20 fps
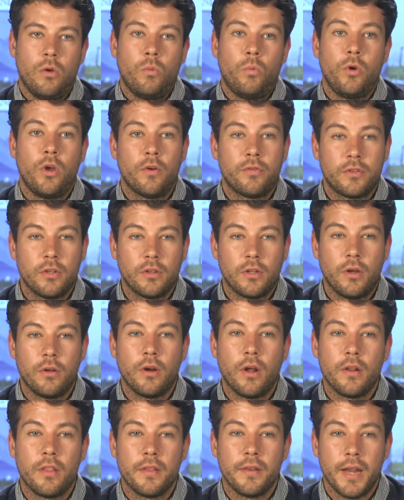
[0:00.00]
We often don't
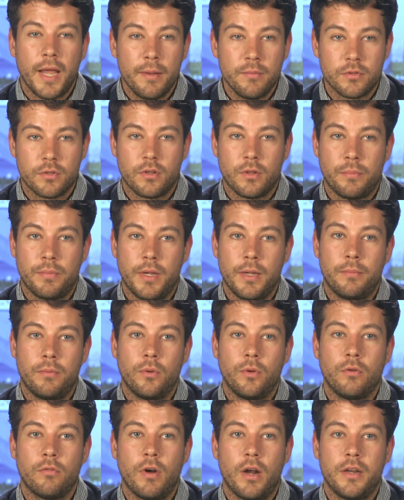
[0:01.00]
know the names of the people
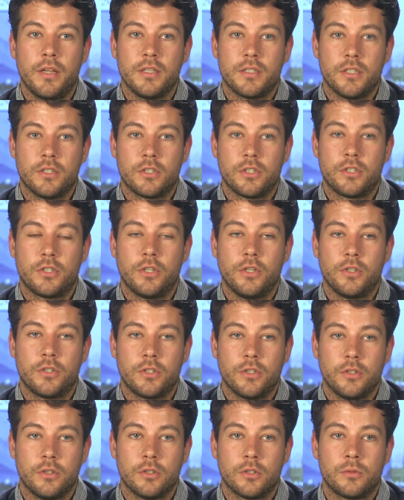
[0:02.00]
who run these
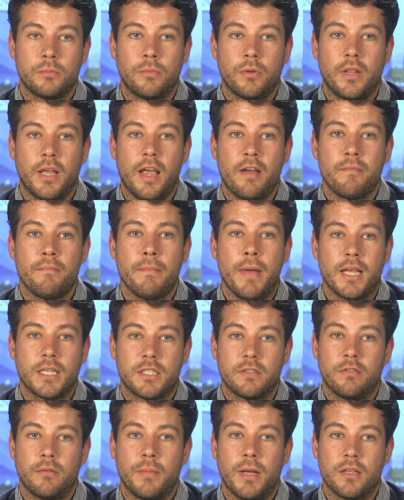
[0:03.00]
institutions, but they have
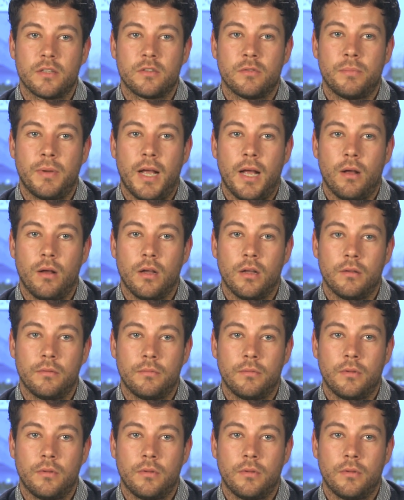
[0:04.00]
massive amounts of power